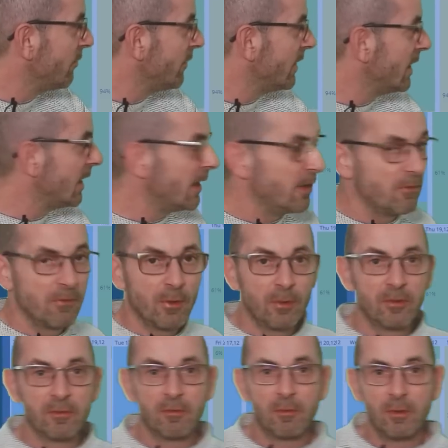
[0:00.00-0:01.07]
there,
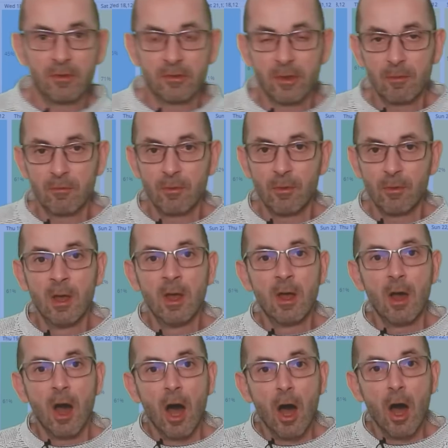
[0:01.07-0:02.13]
those of the runs going for
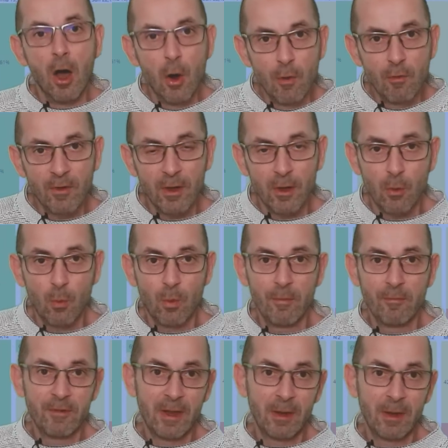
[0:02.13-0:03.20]
over one
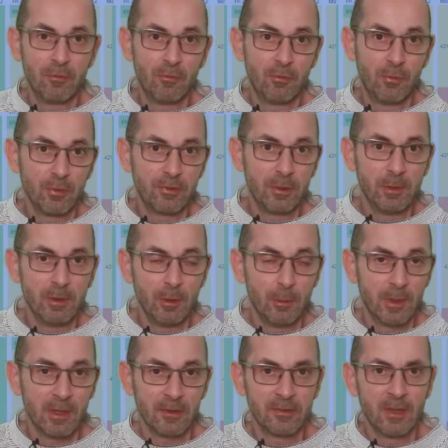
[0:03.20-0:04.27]
thousand forty
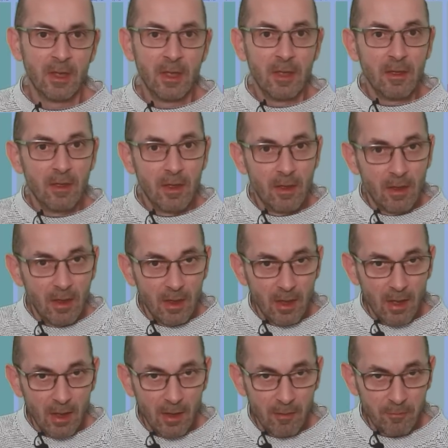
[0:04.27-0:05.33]
millibars.
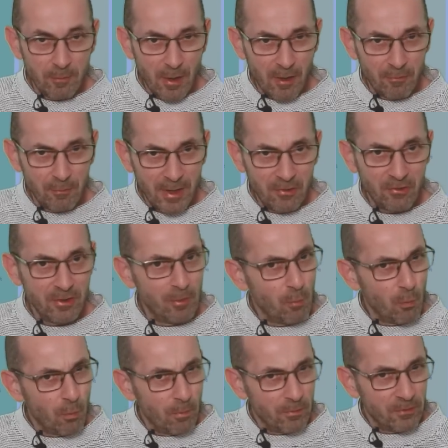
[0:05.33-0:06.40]
I've, I've mentioned
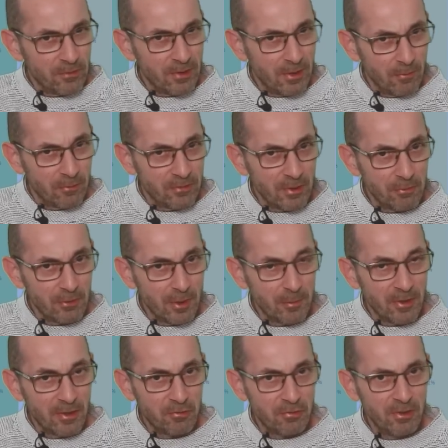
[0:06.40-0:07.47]
in several
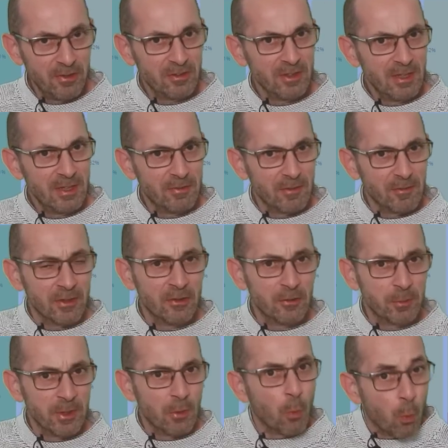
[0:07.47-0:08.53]
updates recently that there has
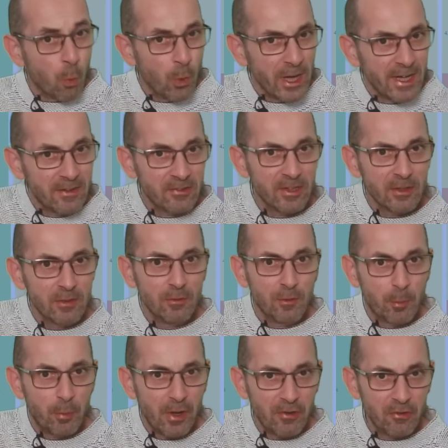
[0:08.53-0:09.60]
been a weak signal for
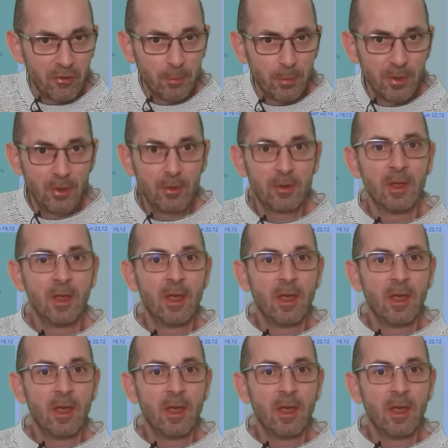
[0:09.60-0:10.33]
pressure to build.